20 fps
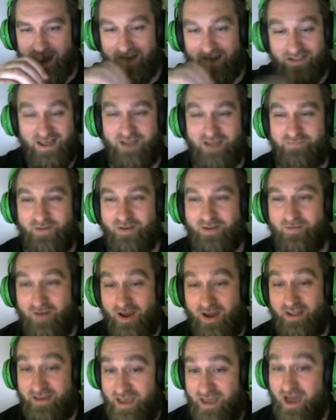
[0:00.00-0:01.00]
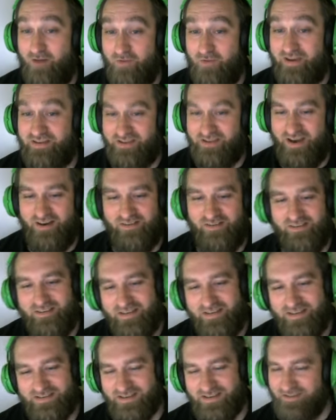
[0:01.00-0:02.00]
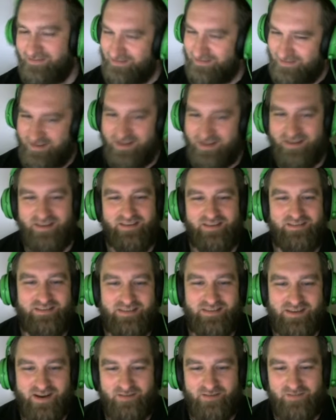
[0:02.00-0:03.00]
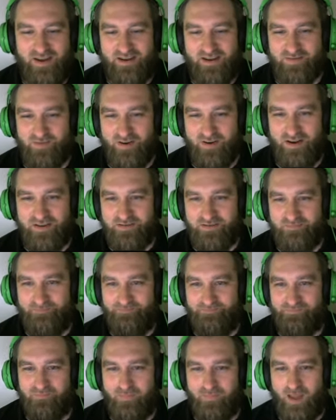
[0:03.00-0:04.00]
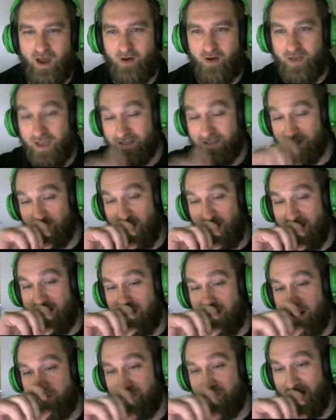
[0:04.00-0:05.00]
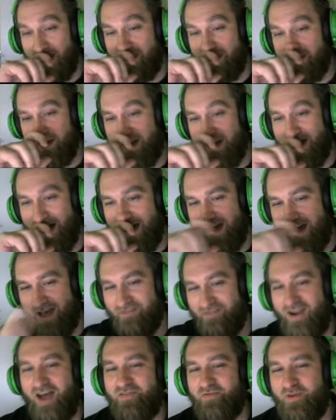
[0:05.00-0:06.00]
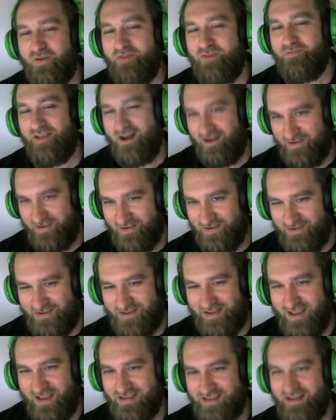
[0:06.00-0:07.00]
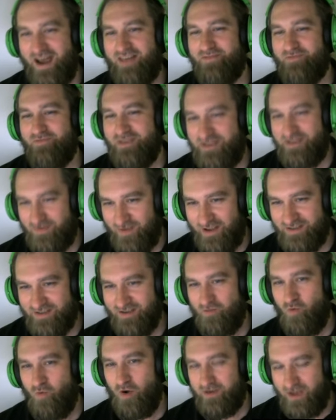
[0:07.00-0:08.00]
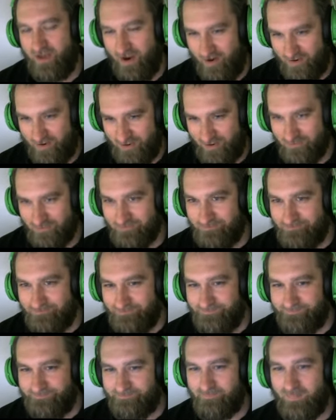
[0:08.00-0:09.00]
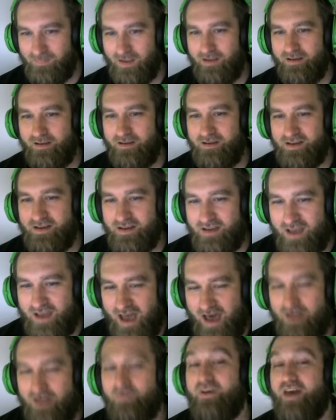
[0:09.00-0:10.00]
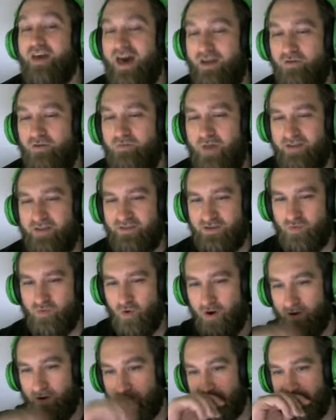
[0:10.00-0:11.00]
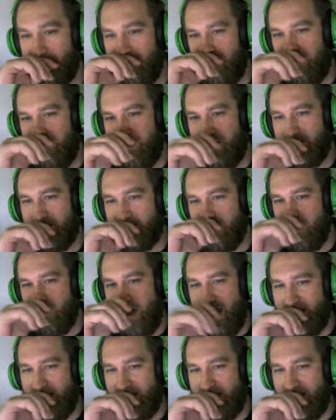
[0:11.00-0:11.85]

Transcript: a lot of people are probably like, yeah, we can tell. It's, you know, it is what it is. Okay, so right here I'm like, uh, I've got three blockers. He's got three swings on one character. How do we how do we make this work? So I